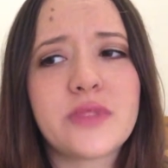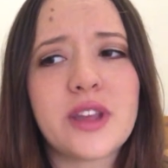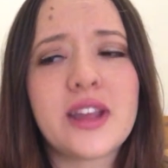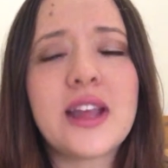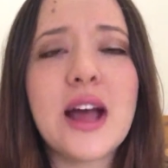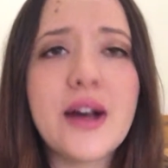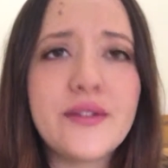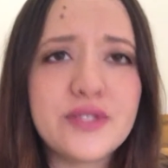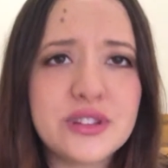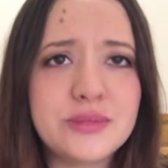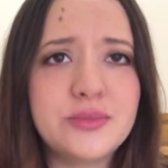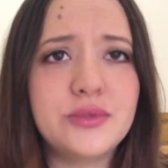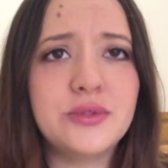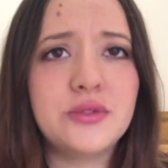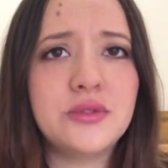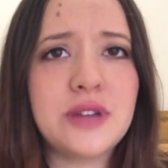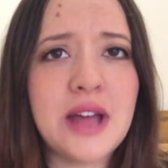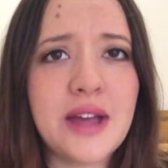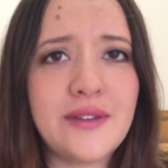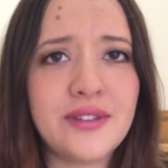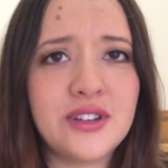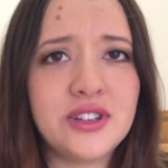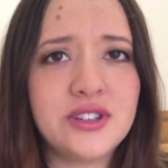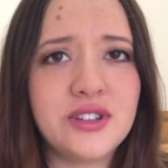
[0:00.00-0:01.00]
comfortable
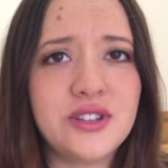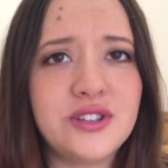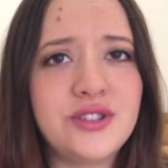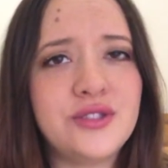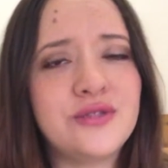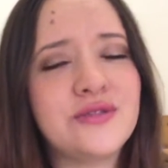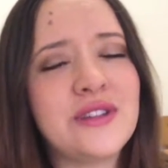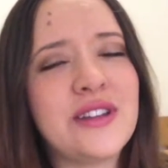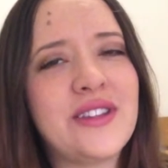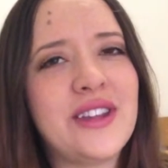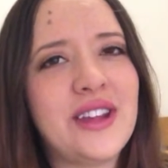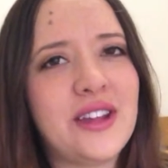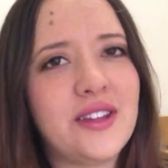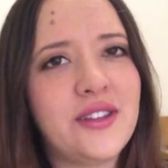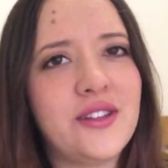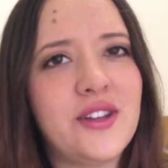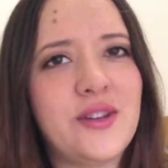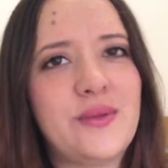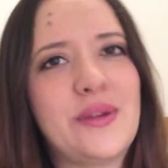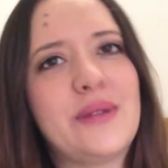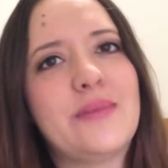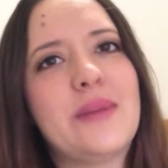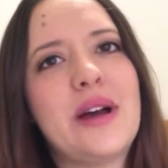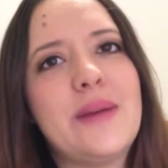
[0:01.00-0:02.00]
having 2 children. I think a
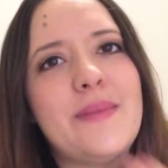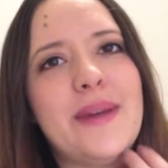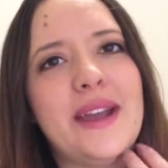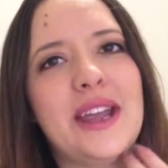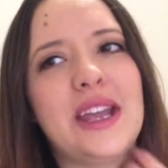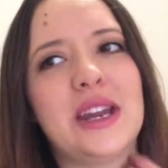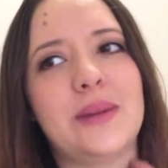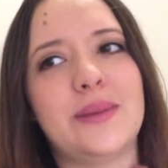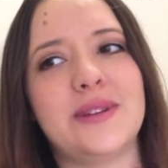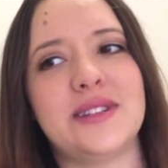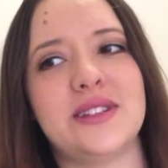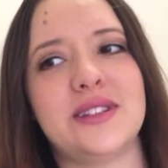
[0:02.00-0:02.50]
3rd one might make it a bit